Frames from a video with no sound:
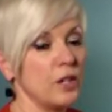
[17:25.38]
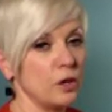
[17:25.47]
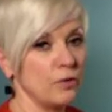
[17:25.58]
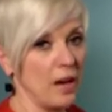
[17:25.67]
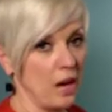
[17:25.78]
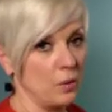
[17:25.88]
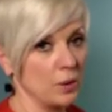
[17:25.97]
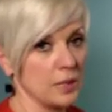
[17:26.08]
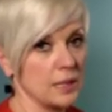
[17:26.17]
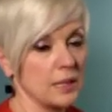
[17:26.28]
your
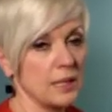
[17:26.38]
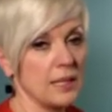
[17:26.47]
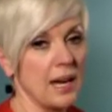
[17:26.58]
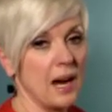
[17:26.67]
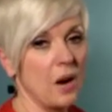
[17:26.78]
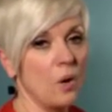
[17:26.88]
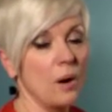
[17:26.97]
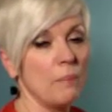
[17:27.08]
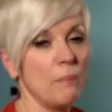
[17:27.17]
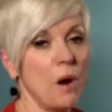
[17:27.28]
vowels.
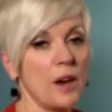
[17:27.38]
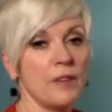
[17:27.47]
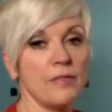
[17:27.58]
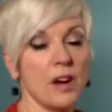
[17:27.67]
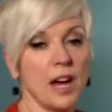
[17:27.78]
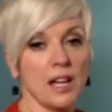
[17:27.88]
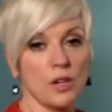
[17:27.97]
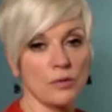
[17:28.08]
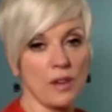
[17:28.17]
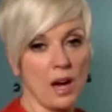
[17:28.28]
Now, modifying
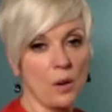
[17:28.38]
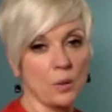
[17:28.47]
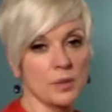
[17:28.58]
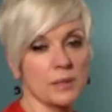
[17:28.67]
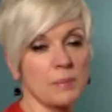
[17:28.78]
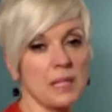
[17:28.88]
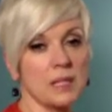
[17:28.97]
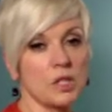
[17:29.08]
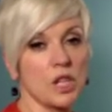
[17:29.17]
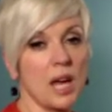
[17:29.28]
your vowels
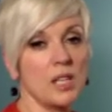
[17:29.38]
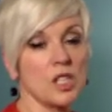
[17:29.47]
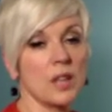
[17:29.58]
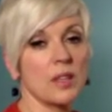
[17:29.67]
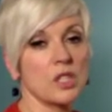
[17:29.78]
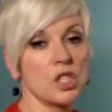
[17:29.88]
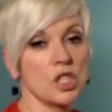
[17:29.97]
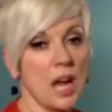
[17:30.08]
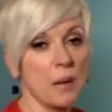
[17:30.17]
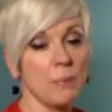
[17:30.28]
means changing the
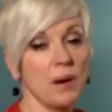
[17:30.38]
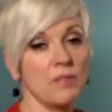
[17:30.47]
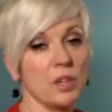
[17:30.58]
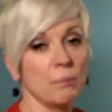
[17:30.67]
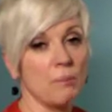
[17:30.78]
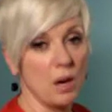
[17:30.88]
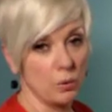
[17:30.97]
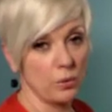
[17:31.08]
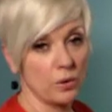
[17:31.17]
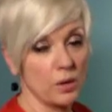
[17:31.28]
shape of your
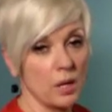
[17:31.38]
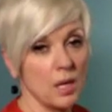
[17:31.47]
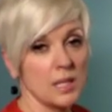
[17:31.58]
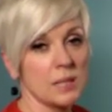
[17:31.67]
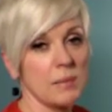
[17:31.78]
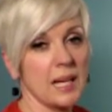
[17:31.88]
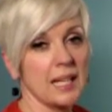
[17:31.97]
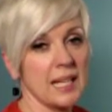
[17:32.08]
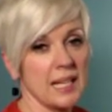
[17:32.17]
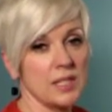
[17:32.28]
mouth to make
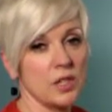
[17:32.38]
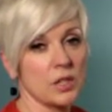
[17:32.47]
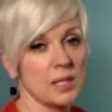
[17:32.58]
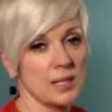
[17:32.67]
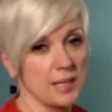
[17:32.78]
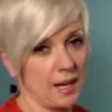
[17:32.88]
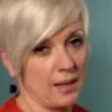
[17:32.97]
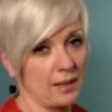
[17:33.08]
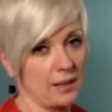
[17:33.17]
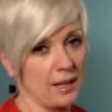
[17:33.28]
it easier to
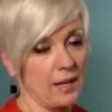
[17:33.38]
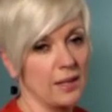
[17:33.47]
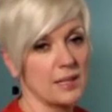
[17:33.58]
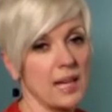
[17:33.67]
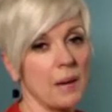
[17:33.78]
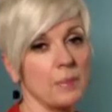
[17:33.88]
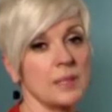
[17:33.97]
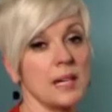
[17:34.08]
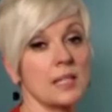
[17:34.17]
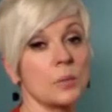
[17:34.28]
sing. And this
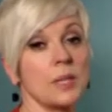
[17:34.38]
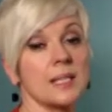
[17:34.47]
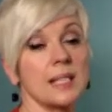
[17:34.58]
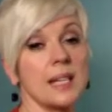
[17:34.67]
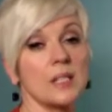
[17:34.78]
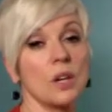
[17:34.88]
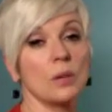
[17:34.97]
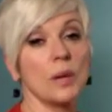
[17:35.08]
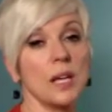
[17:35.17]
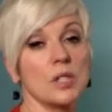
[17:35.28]
happens as we ascend in
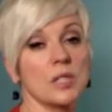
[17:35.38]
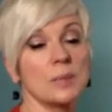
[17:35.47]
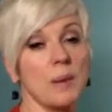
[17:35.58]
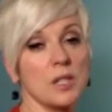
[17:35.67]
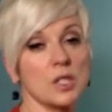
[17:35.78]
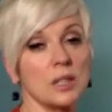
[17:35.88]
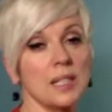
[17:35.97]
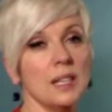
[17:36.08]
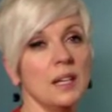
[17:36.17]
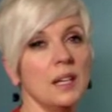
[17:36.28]
our range, especially.